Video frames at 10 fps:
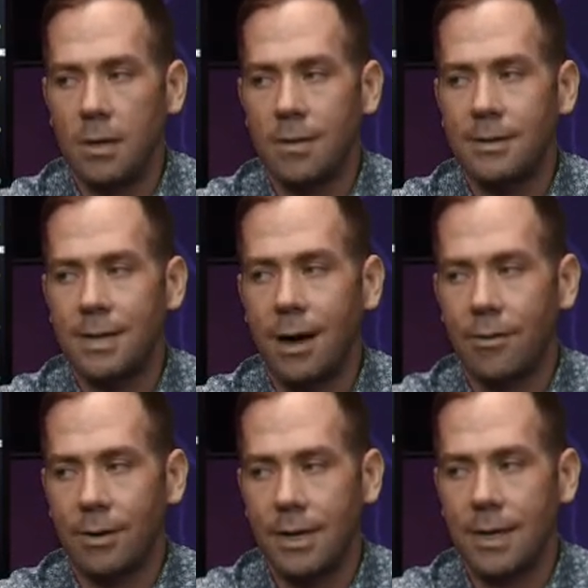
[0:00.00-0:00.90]
And the
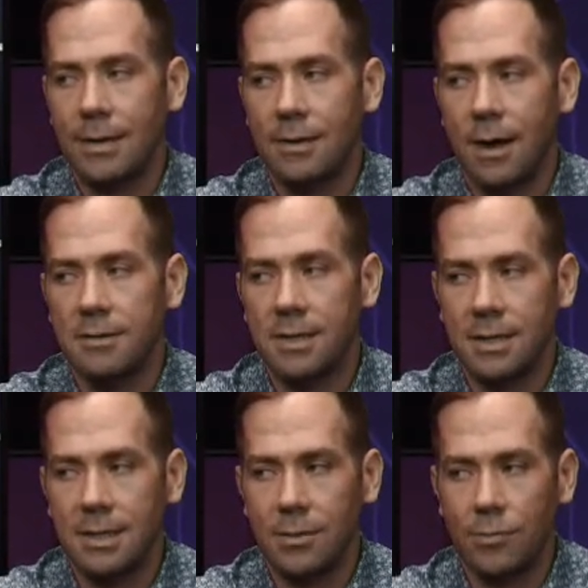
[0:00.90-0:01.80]
dollar index off
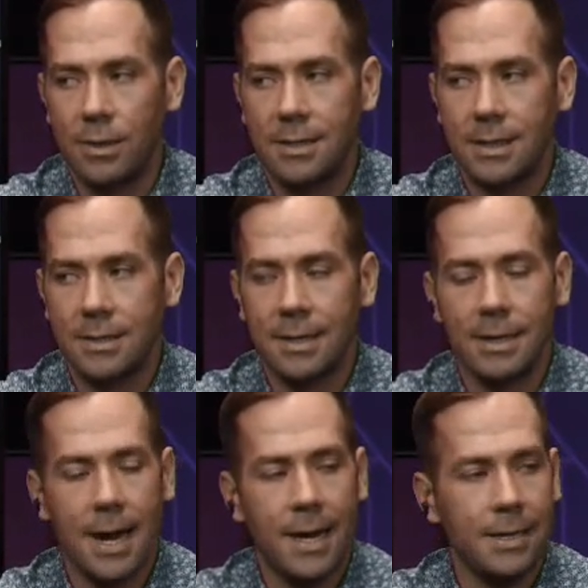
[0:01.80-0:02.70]
63 ticks at
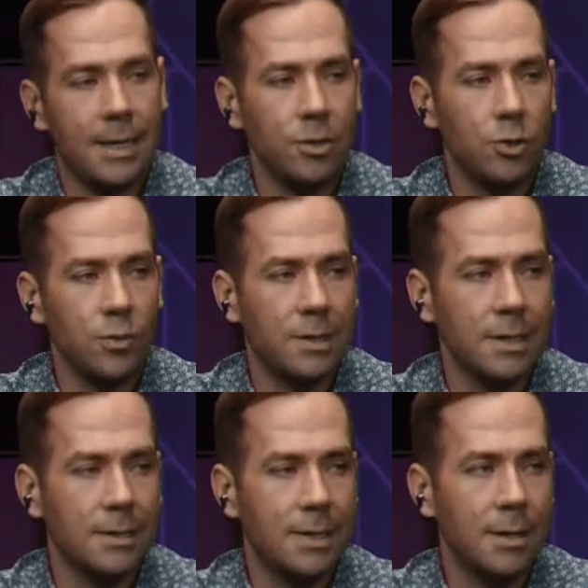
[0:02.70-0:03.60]

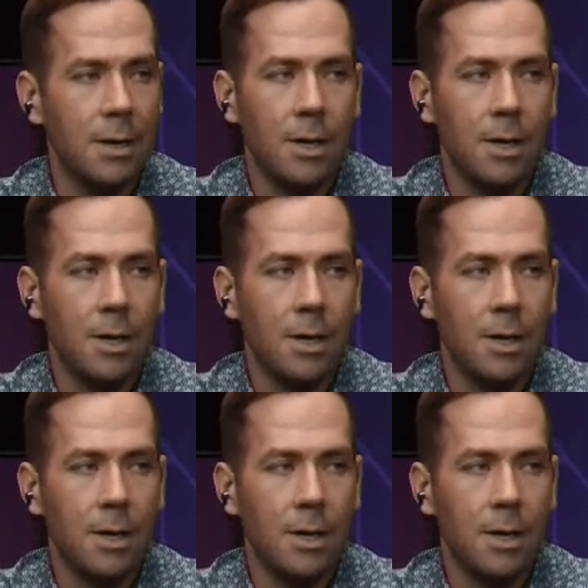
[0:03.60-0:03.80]
98.260.